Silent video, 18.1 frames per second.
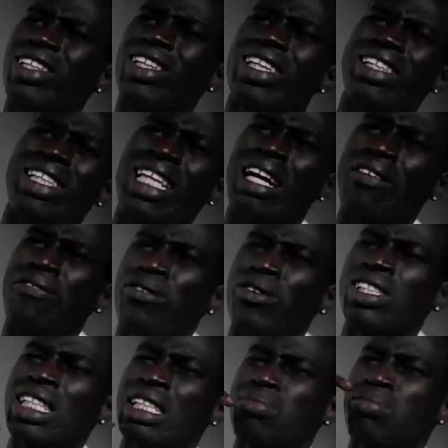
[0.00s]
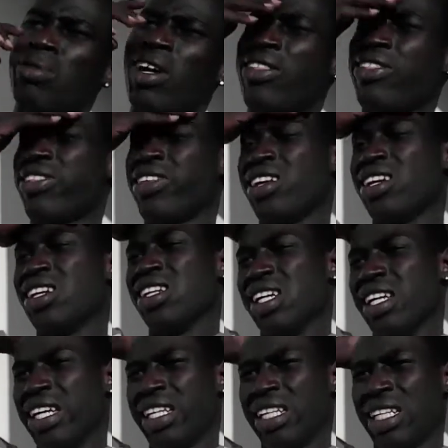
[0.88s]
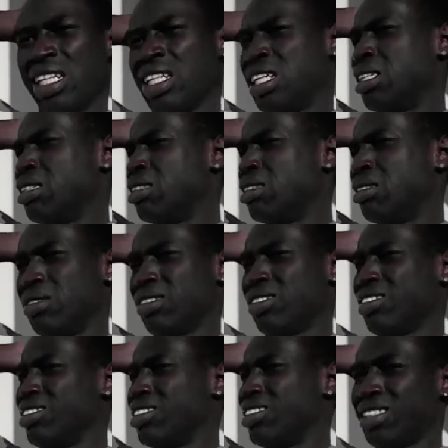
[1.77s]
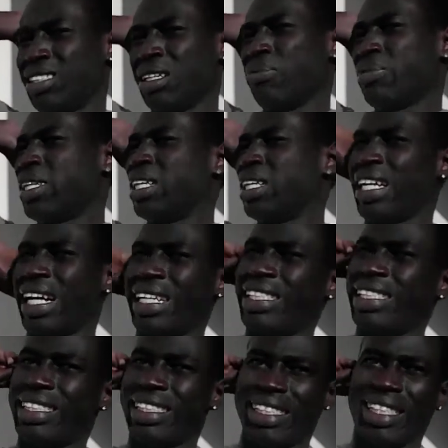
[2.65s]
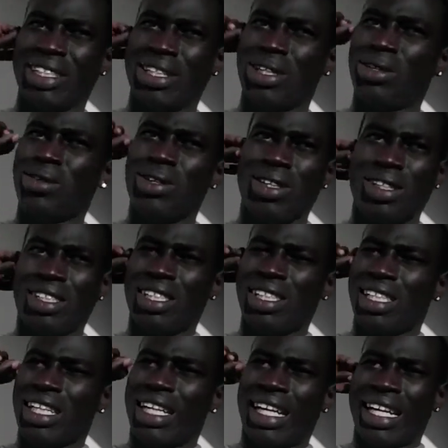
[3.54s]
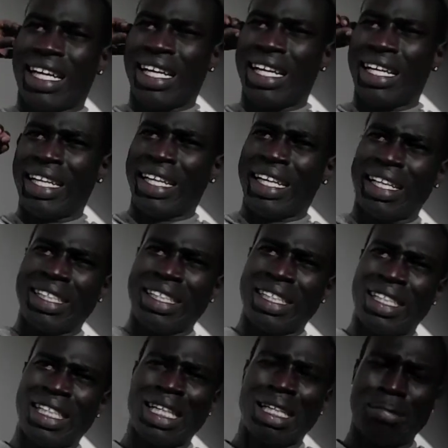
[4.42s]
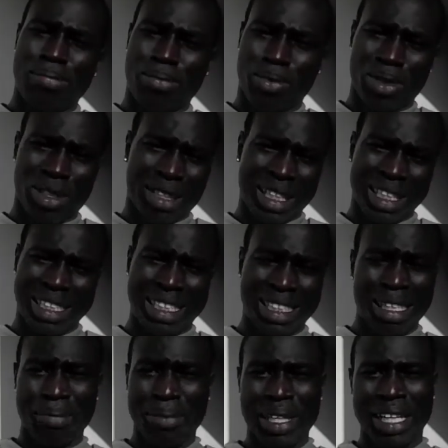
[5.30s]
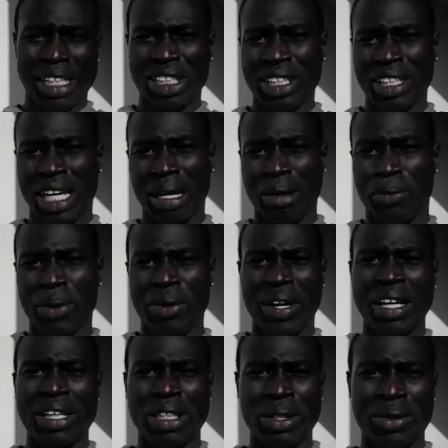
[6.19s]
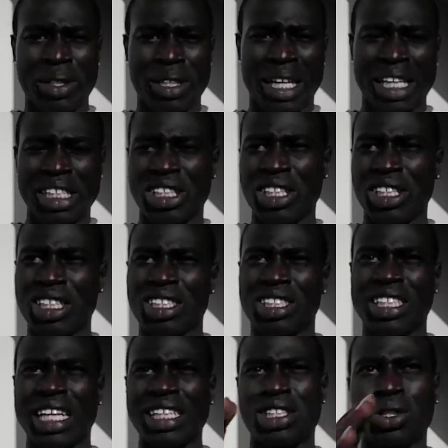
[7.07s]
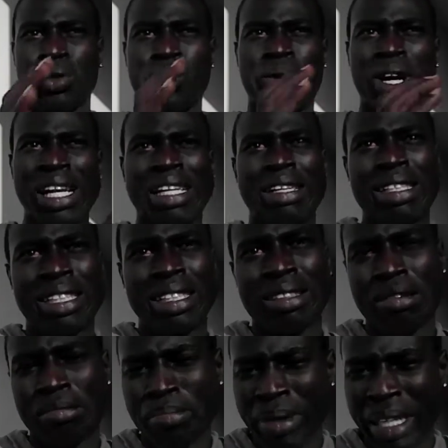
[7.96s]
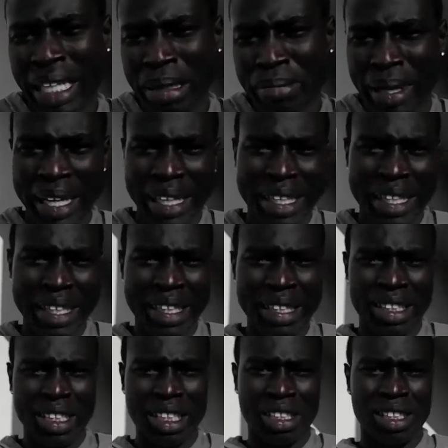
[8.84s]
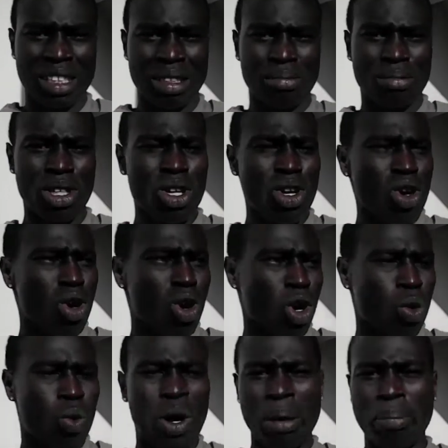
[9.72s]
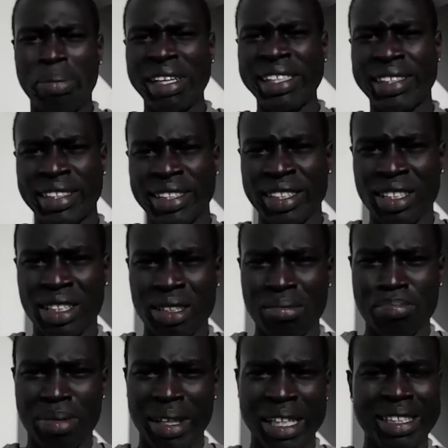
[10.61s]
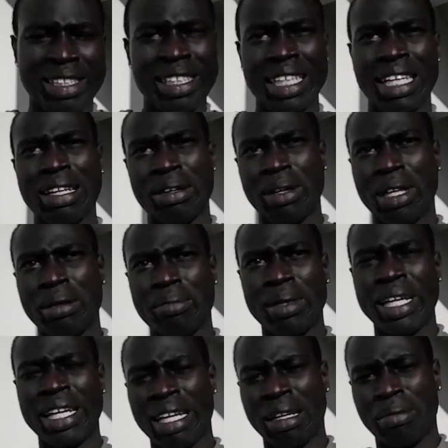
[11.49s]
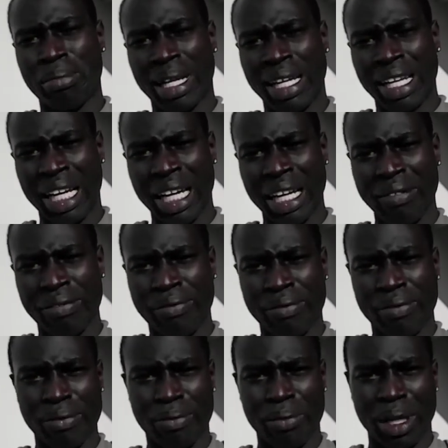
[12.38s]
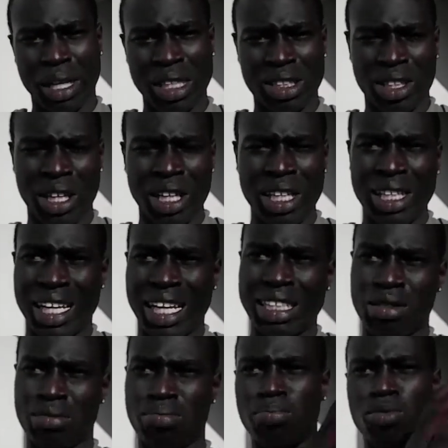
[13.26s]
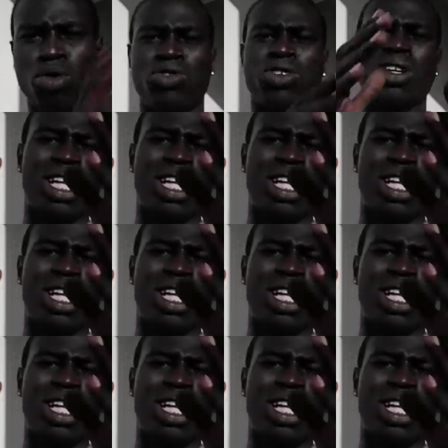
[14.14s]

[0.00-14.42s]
did that for six months. And uh, something I, you know, I ended up this is something I should I regret doing. I should have just stayed to one money making system or one business. But in, t- in, my life, when I started, I moved to